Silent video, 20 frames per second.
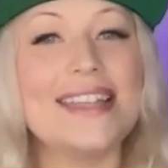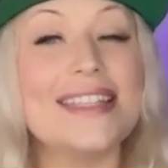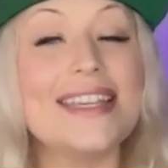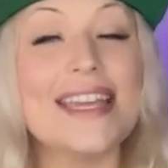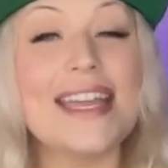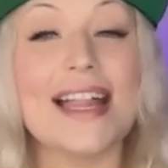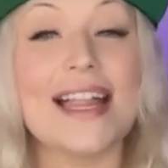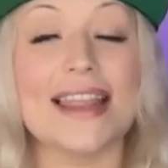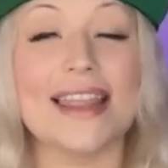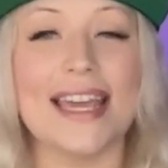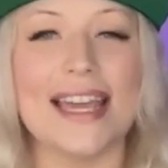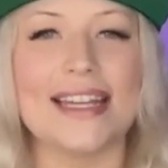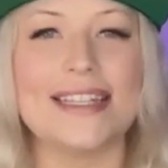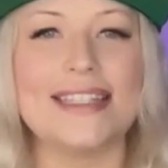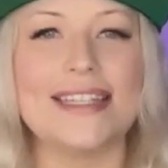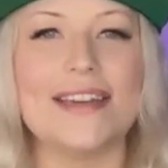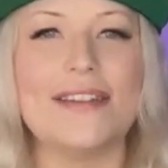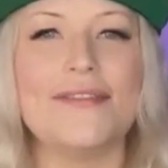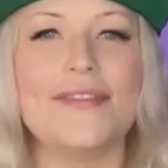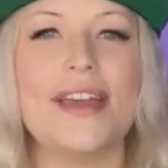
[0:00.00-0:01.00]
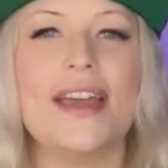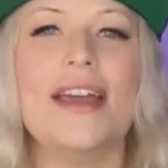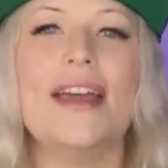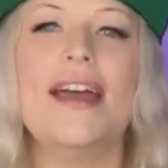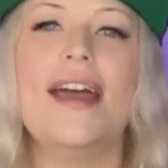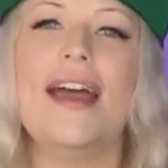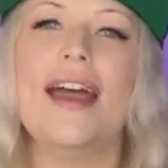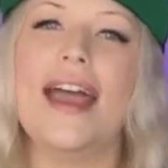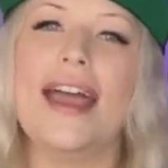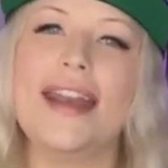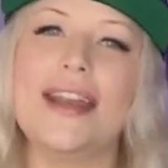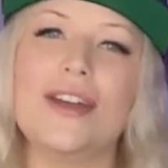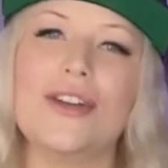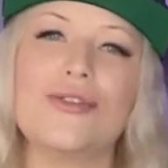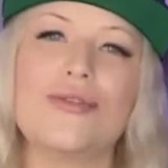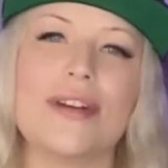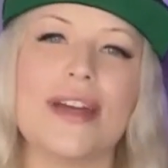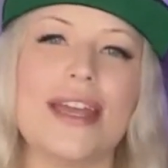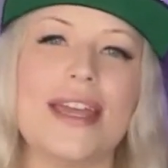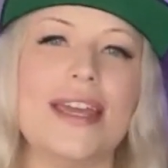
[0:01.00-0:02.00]
as a collective and
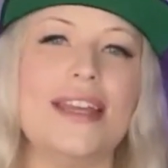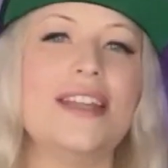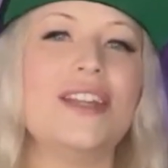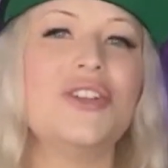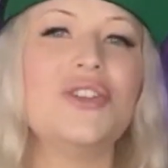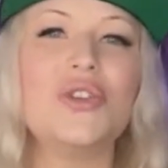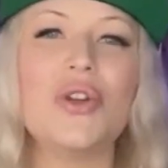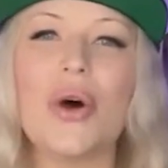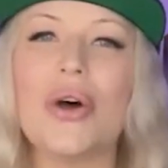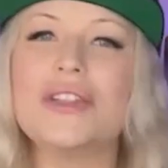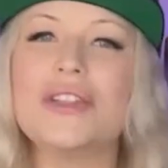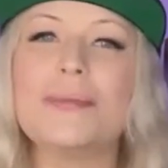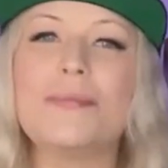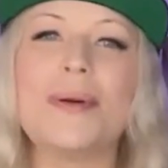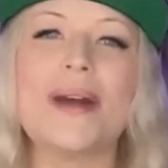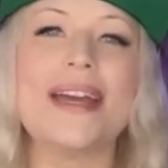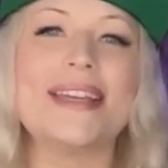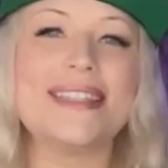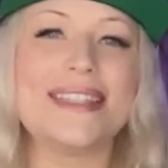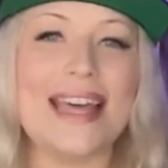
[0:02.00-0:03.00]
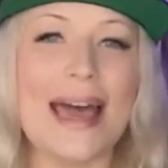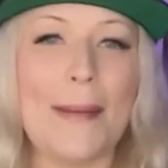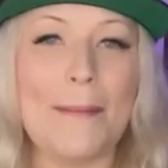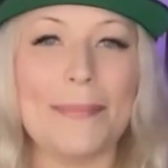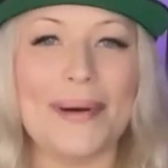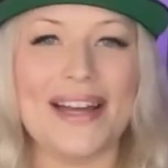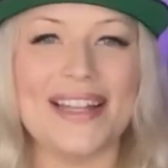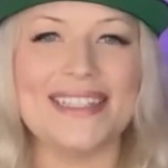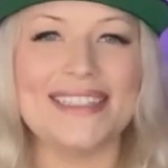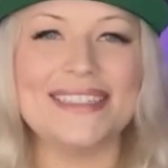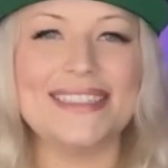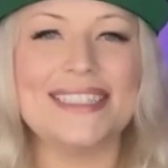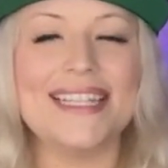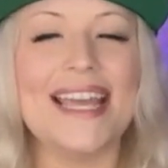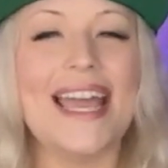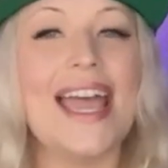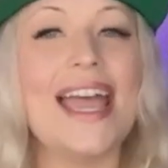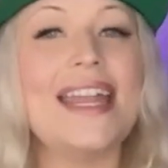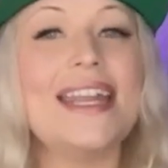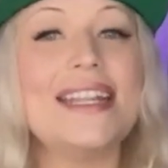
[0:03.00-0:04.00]
agreed not to press that button
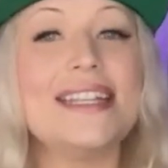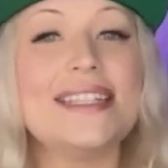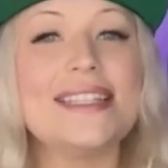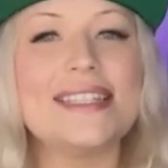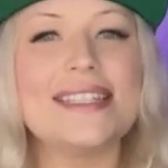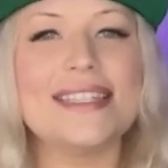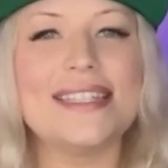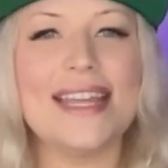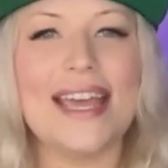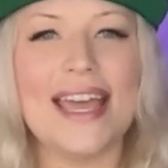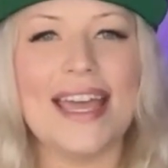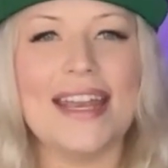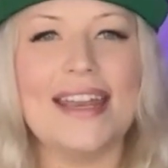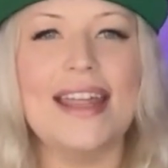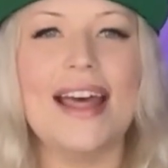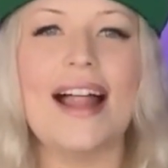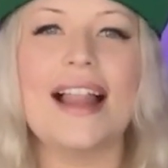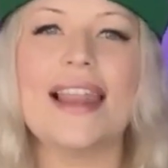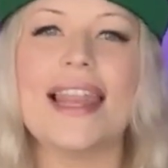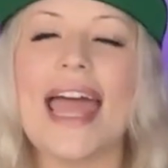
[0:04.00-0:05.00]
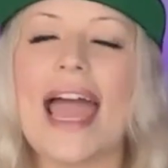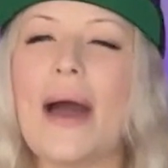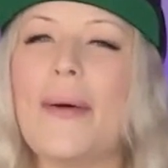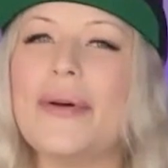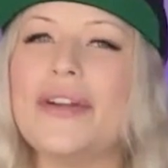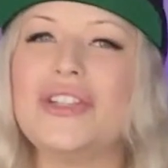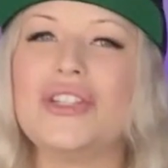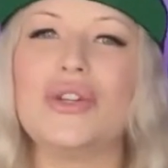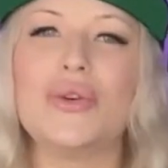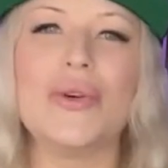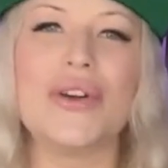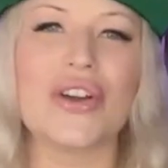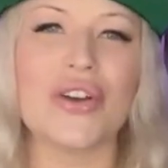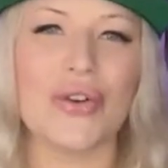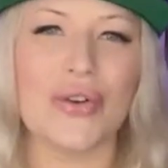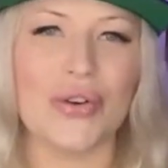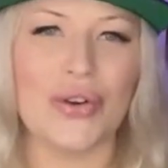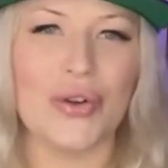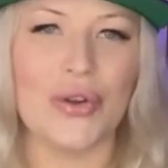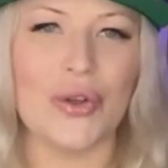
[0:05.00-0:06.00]
and instead allow it to
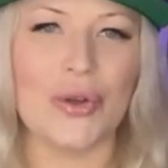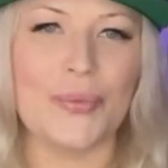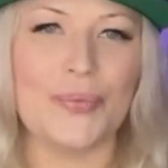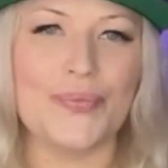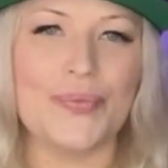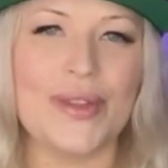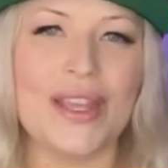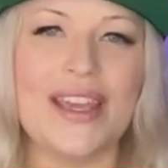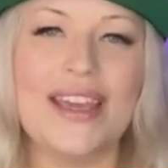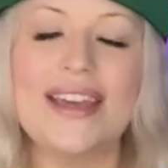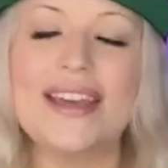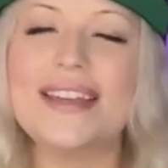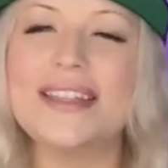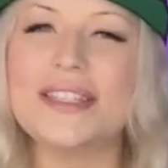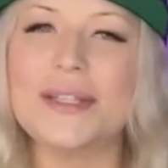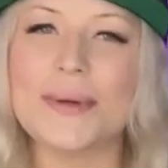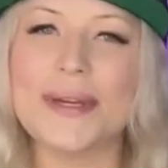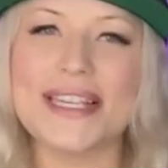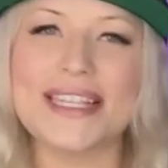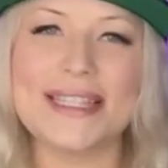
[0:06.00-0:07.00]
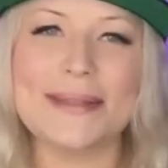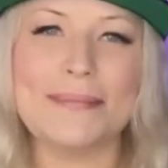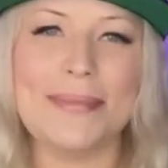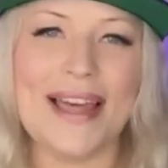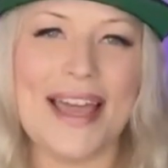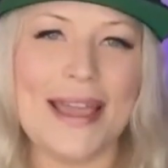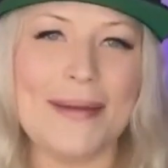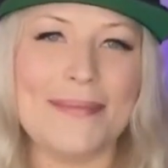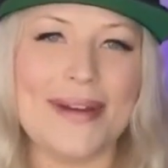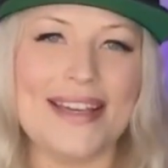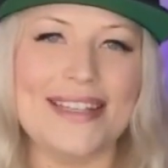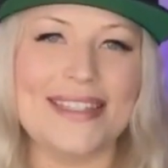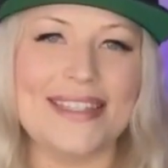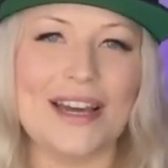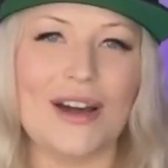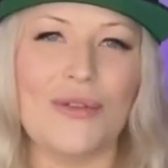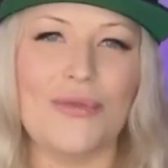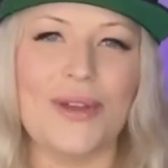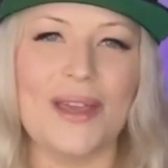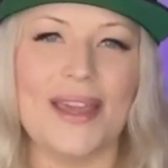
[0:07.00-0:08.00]
accrue. To explain
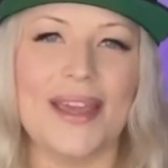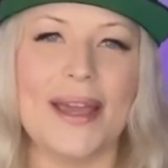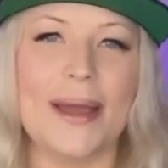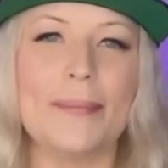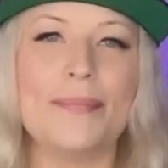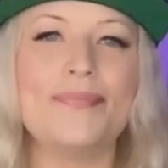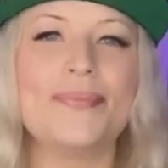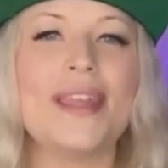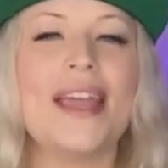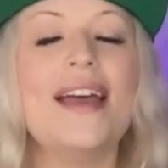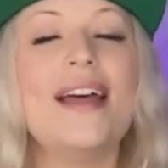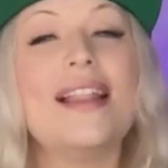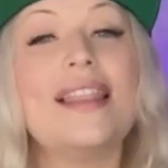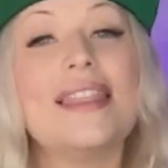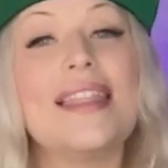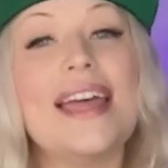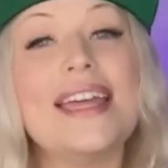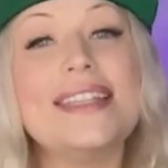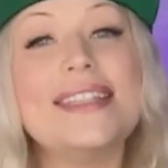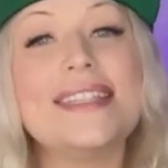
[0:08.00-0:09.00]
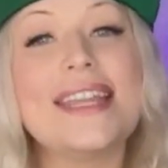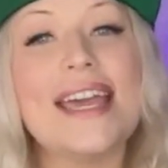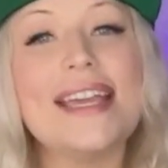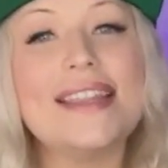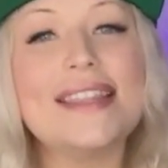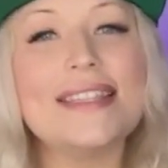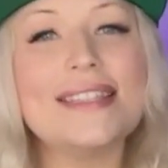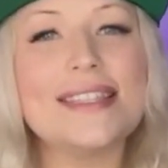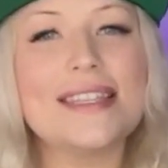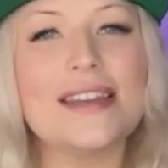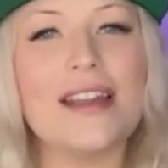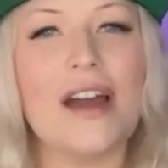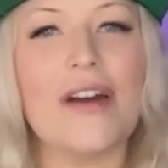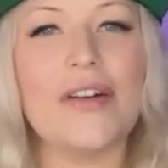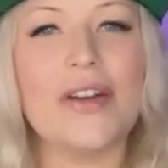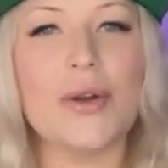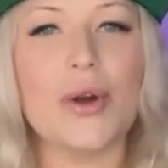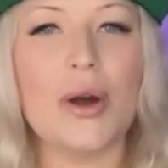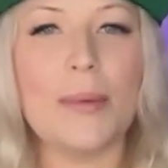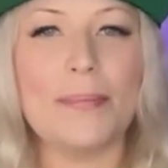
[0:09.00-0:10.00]
myself here, let's take the
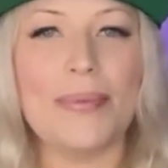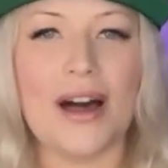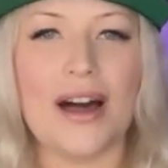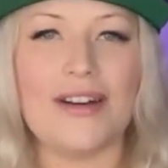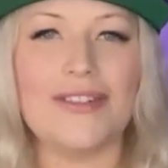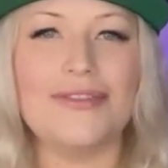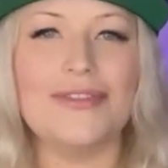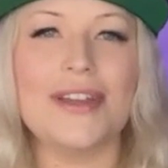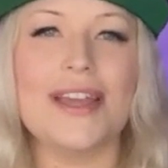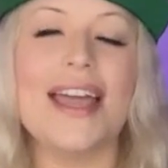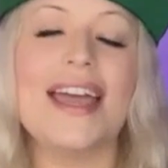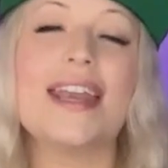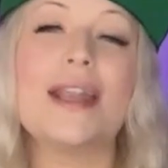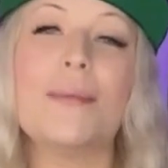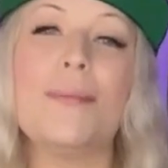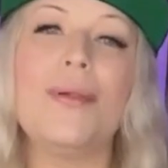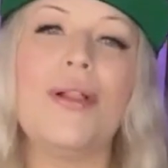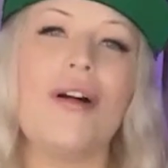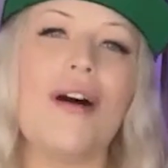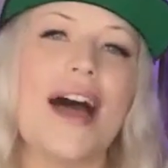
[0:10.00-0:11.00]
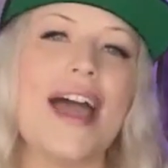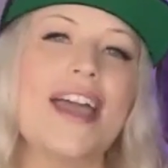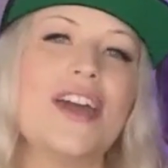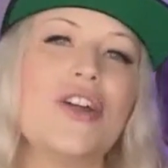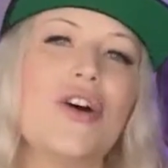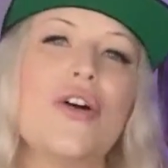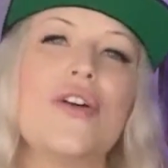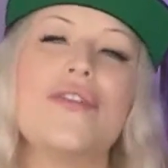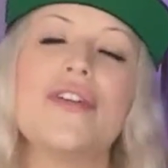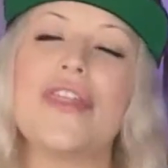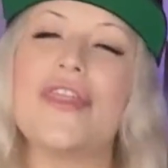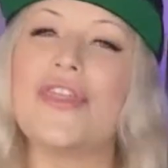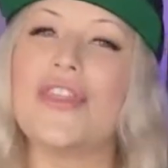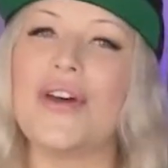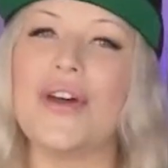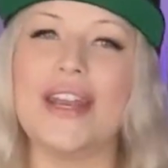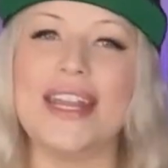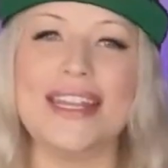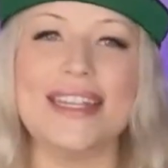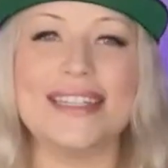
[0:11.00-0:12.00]
scenario above and apply it over
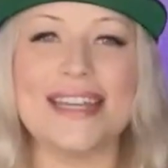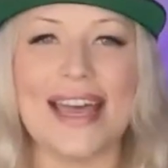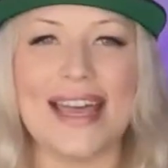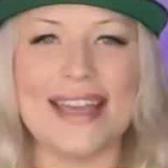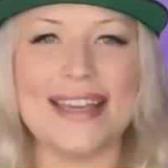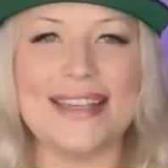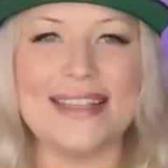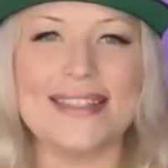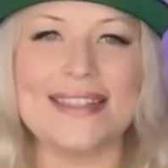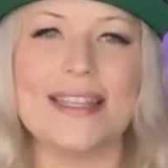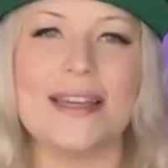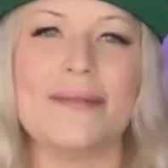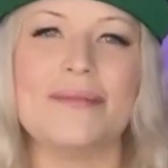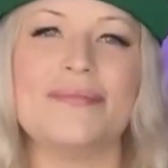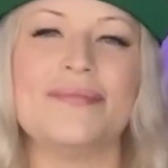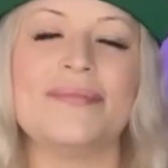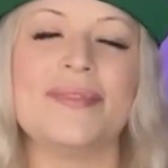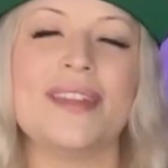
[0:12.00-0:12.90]
30 days.